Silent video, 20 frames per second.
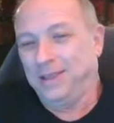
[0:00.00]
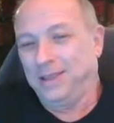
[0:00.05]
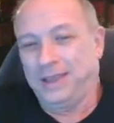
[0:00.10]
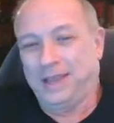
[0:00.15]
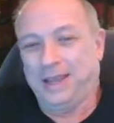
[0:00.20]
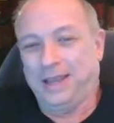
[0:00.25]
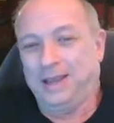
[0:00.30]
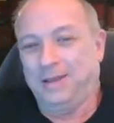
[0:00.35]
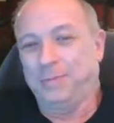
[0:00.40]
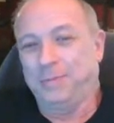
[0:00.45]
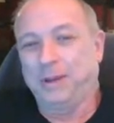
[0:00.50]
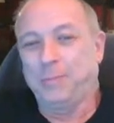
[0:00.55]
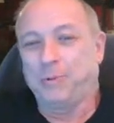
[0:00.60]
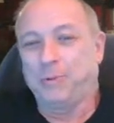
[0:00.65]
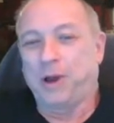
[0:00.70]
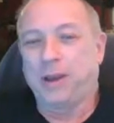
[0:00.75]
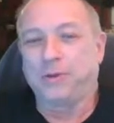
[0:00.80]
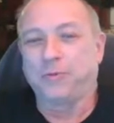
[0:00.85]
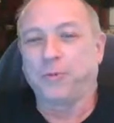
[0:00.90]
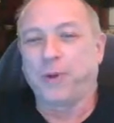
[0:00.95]
Yeah, but he
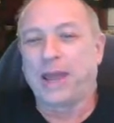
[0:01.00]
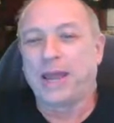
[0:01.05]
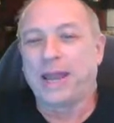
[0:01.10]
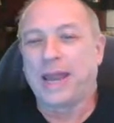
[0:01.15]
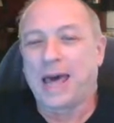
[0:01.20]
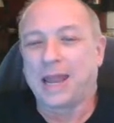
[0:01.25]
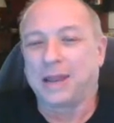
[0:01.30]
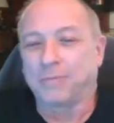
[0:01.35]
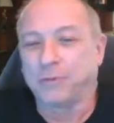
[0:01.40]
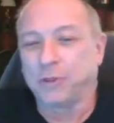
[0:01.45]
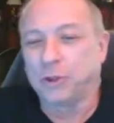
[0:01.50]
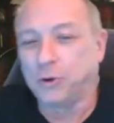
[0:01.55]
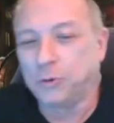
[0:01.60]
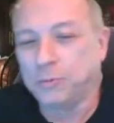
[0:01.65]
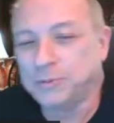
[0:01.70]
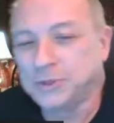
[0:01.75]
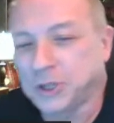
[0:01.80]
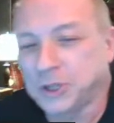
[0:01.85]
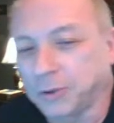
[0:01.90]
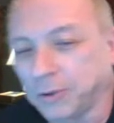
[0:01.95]
probably ran out of
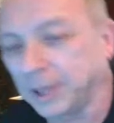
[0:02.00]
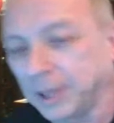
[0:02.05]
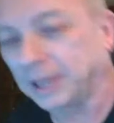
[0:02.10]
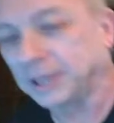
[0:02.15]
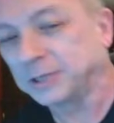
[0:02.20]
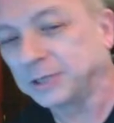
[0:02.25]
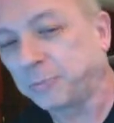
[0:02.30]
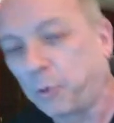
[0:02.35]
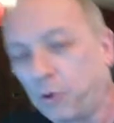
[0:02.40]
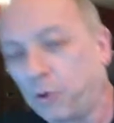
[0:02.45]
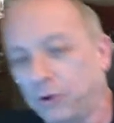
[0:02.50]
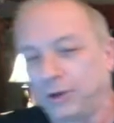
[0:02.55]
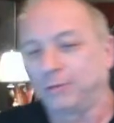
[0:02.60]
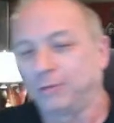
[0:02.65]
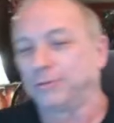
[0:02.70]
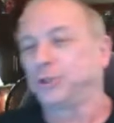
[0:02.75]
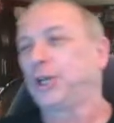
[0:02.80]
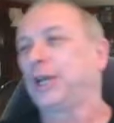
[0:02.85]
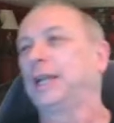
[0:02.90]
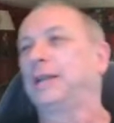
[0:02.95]
lube, so then his
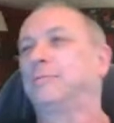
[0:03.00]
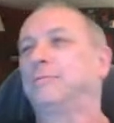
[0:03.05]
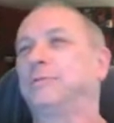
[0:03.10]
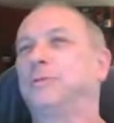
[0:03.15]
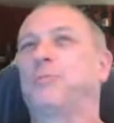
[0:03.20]
porno channel was